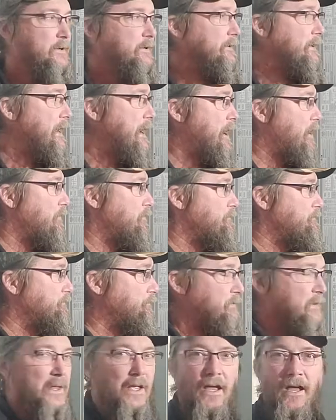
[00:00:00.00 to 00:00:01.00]
Now,
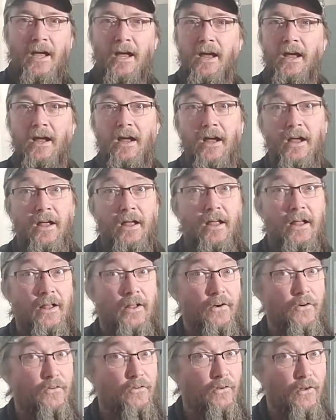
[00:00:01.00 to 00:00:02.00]

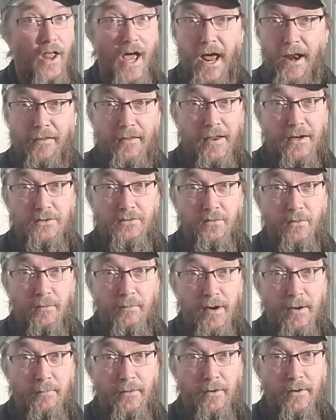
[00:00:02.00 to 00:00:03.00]
there's a lot of things to
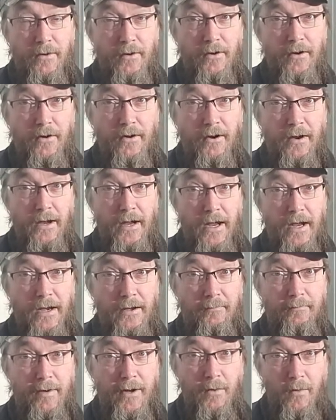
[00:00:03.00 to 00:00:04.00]
remember
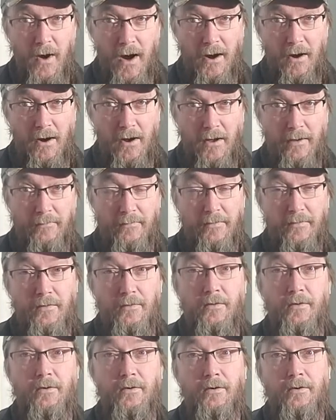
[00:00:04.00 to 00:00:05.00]
and beware of
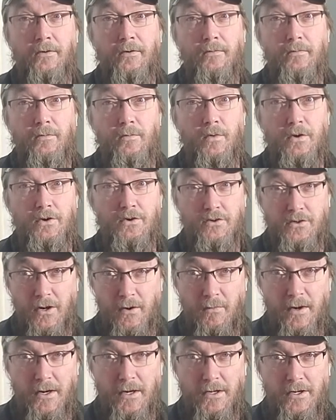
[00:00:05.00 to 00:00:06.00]
when you start
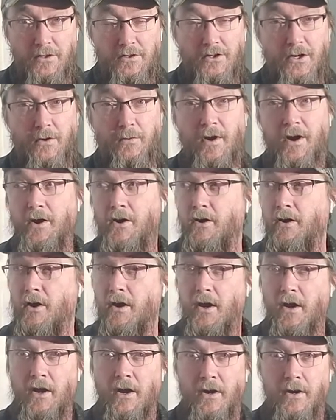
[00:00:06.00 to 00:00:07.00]
running a generator
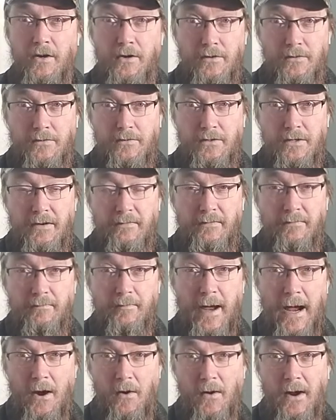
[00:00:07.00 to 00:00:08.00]
to give
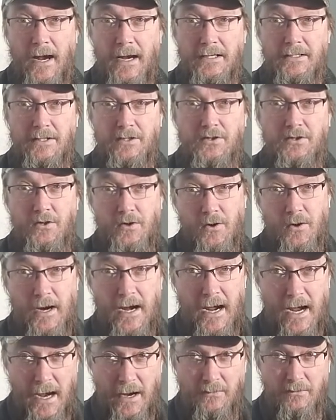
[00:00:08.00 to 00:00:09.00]
power access to your
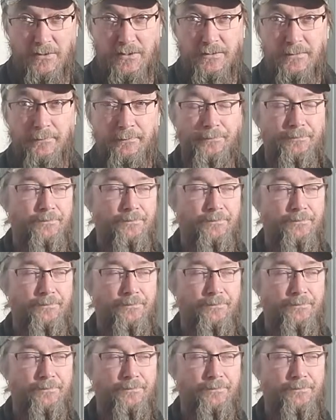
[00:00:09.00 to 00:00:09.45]
house.